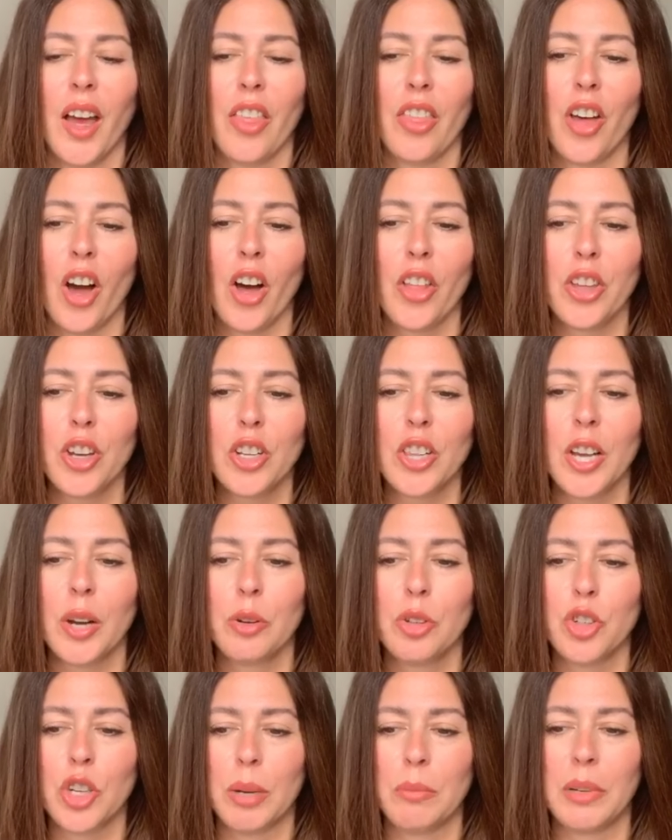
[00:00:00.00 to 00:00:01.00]
The other
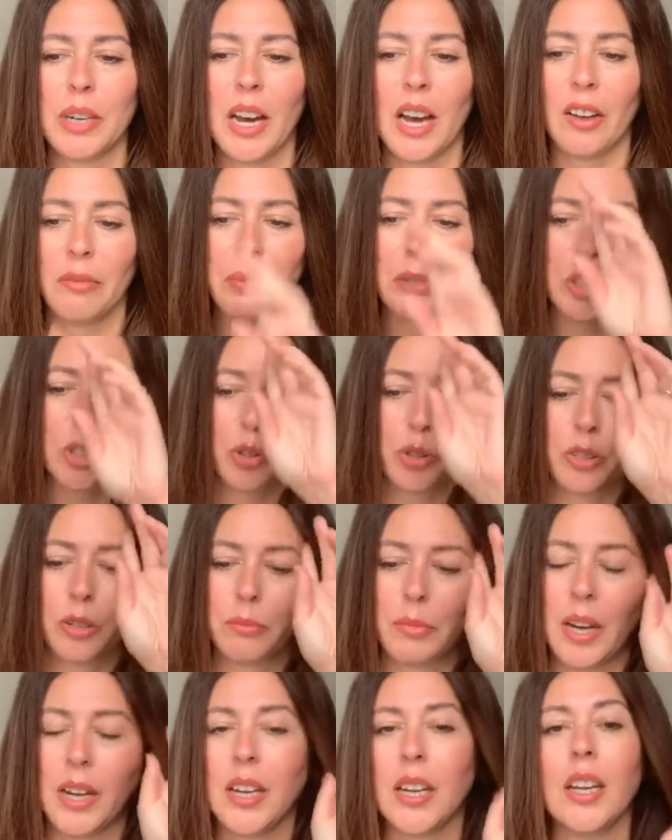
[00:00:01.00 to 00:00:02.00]
little treatment I've been doing on
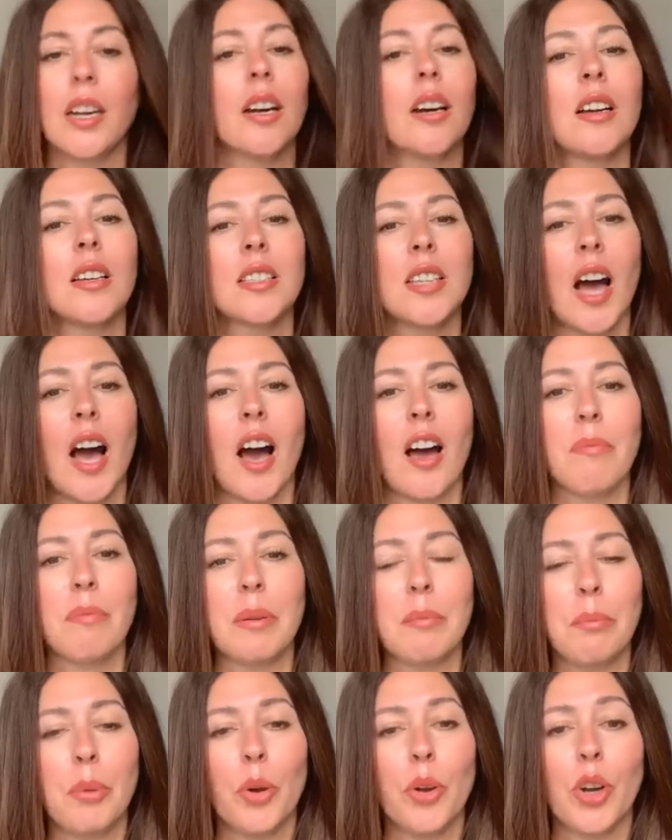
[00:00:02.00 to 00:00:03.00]
my hair is I've
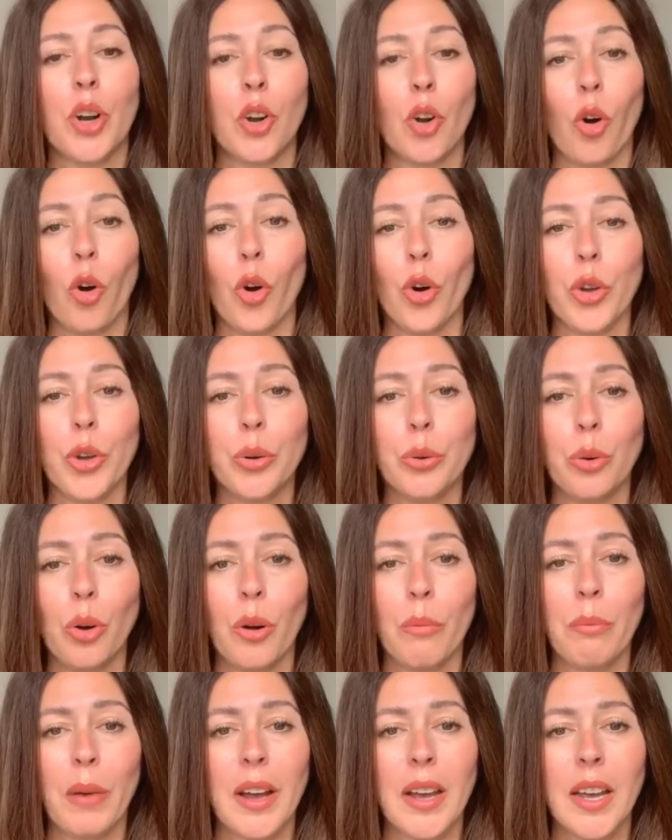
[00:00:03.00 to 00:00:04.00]
been putting an oil
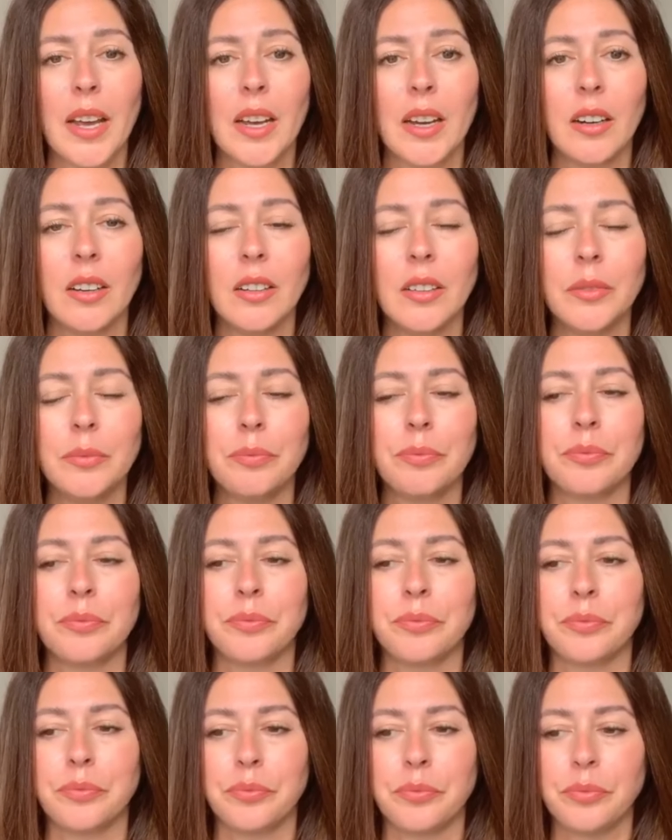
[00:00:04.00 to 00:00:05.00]
on my hair.
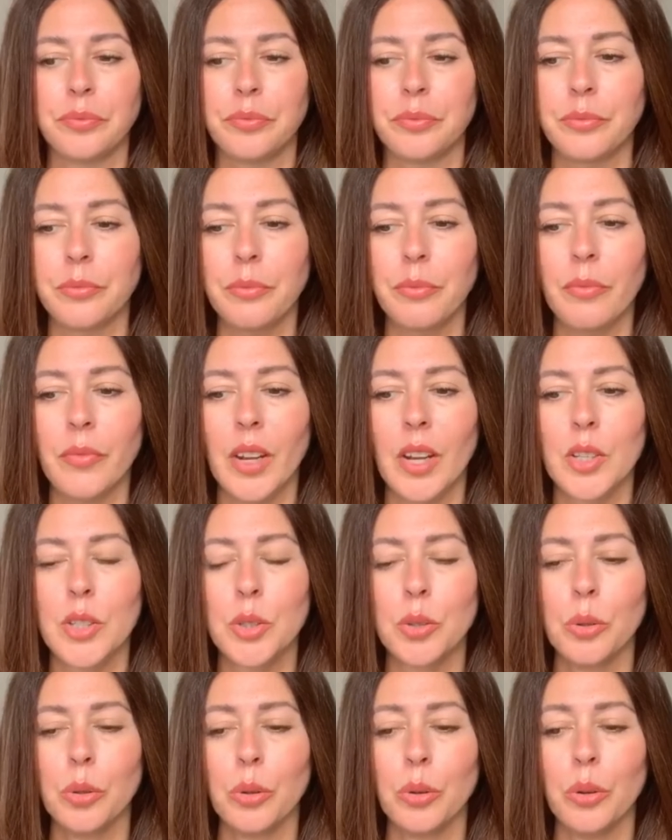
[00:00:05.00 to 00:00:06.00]

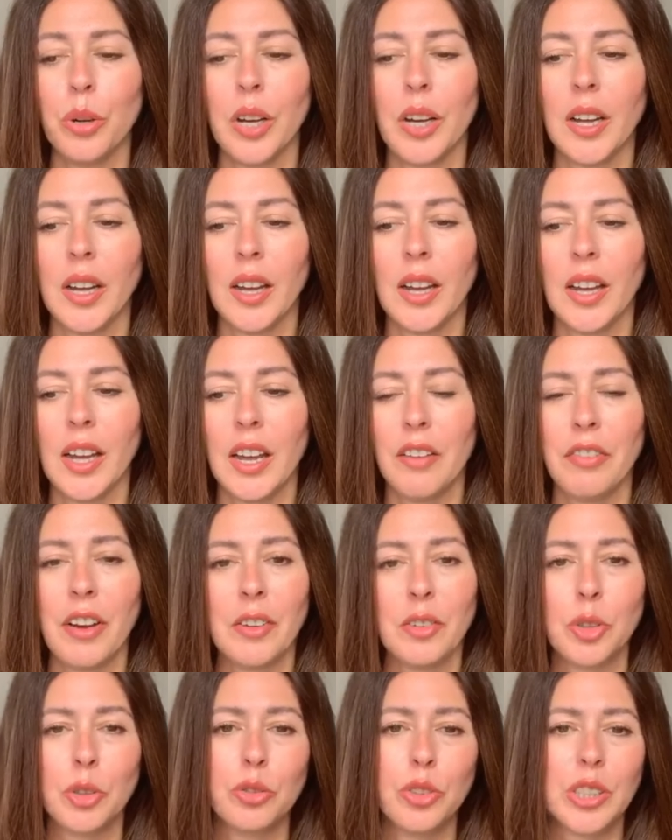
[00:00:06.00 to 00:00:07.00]
So if
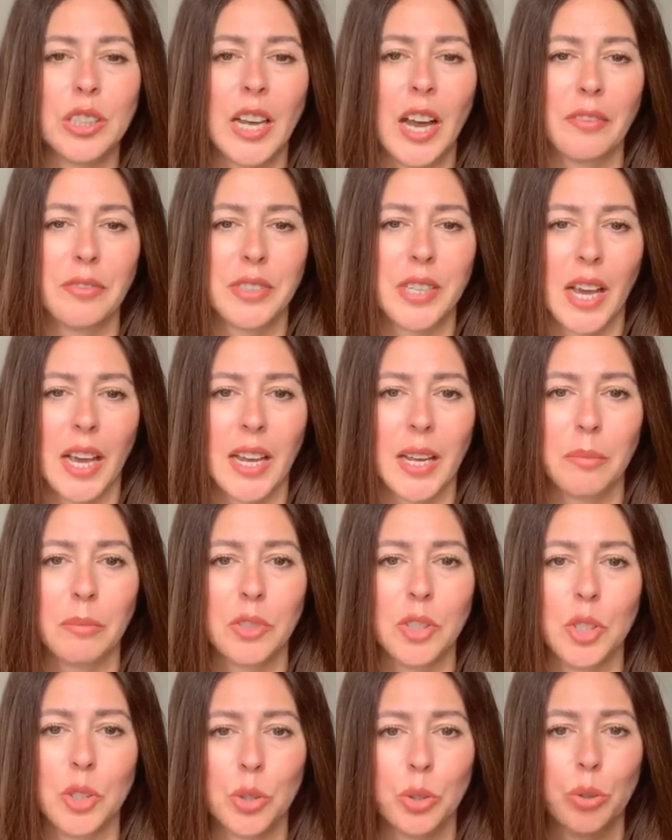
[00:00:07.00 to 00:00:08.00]
I don't really have time
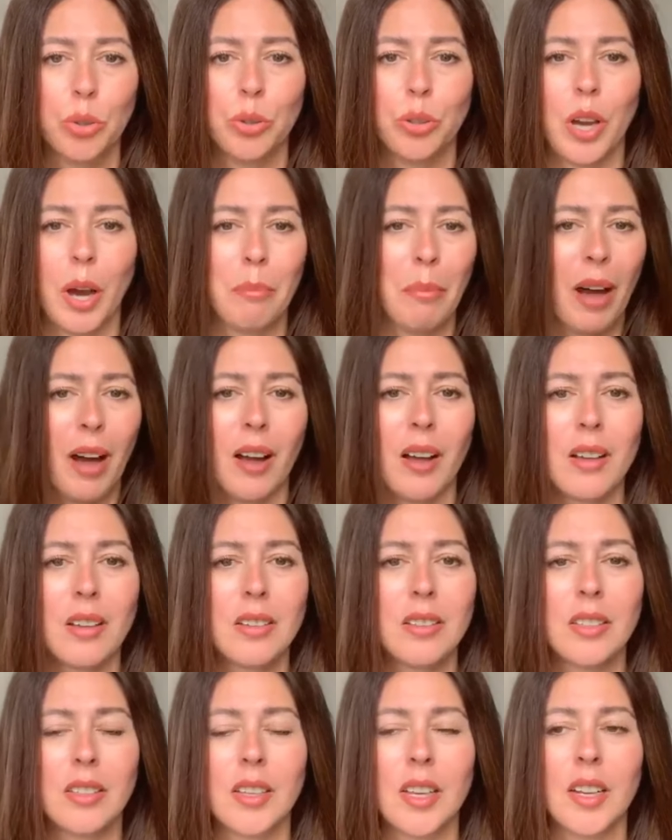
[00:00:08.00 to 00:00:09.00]
to do a
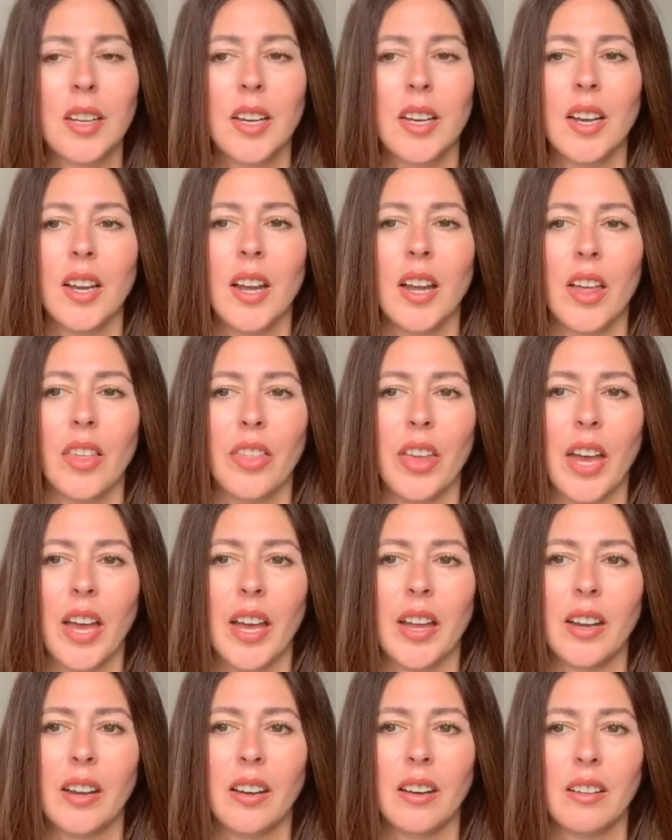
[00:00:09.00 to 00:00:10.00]
mask,
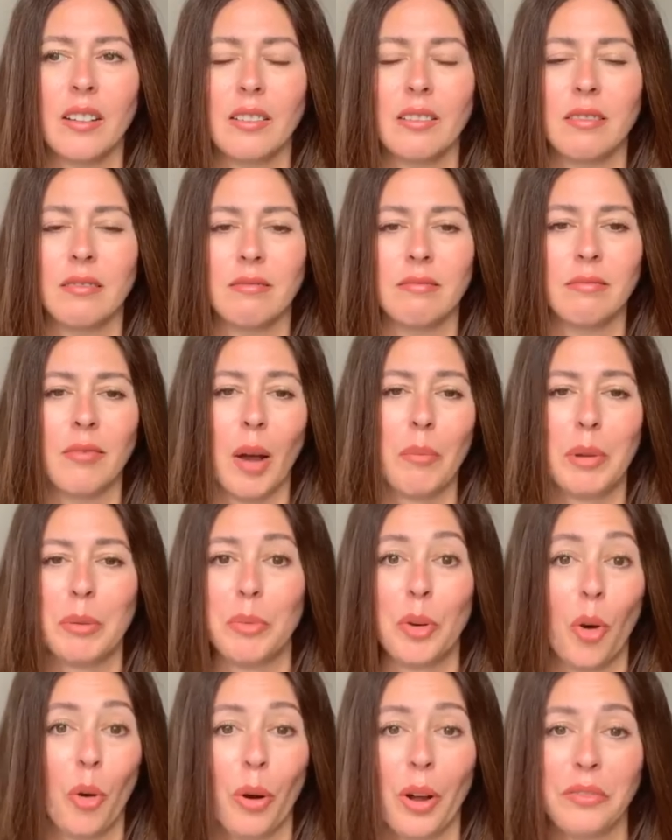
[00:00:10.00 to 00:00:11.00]
then, I mean
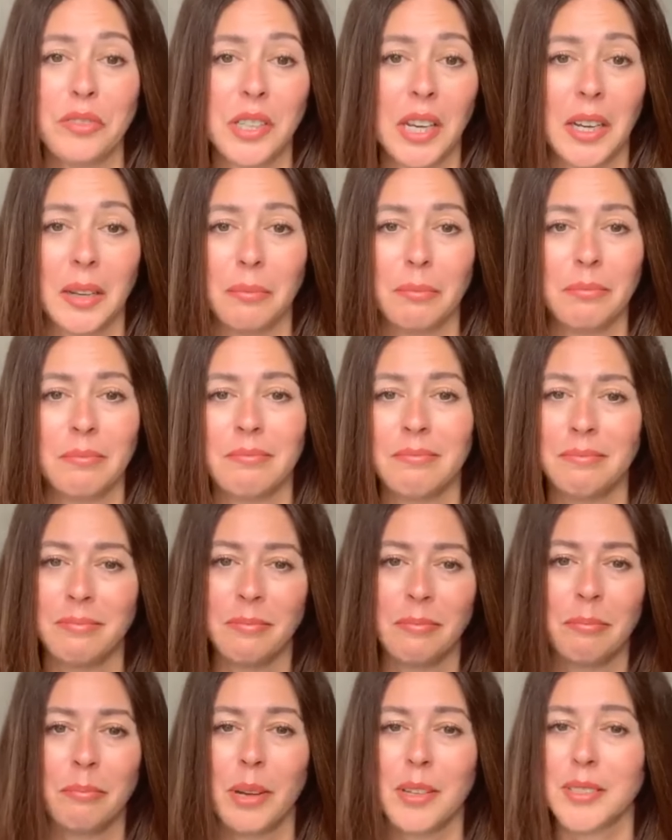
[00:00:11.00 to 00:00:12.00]
we all have time,
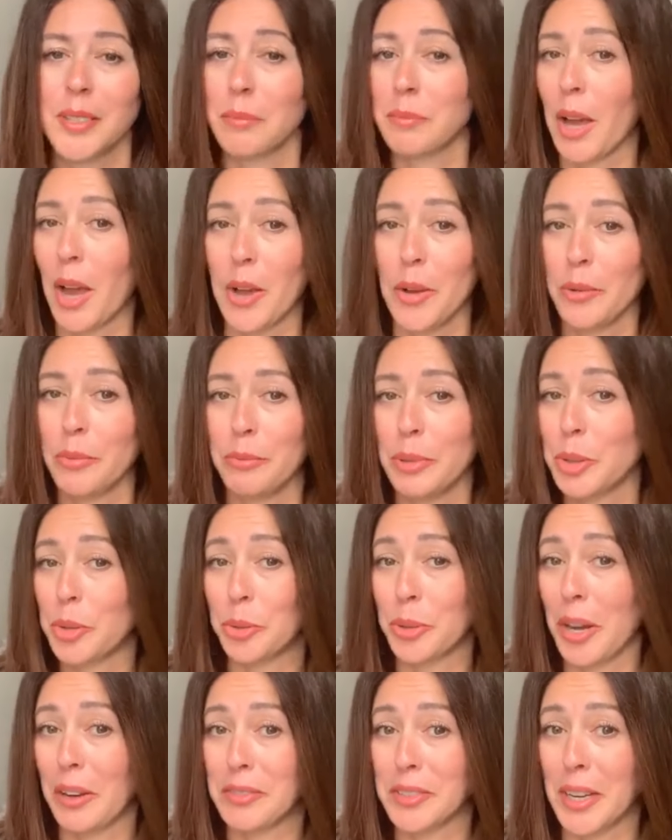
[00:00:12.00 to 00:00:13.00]
but somehow we
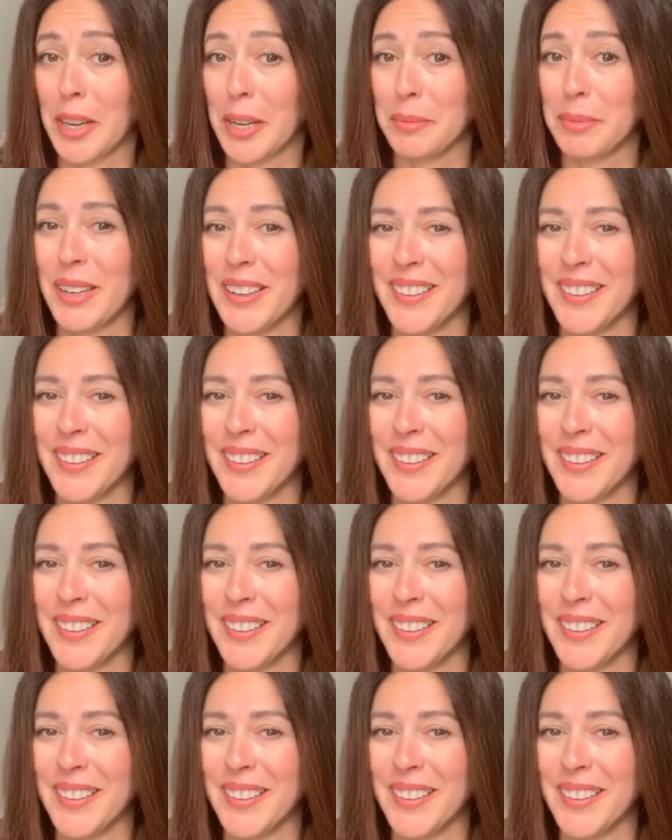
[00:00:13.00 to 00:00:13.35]
don't have time.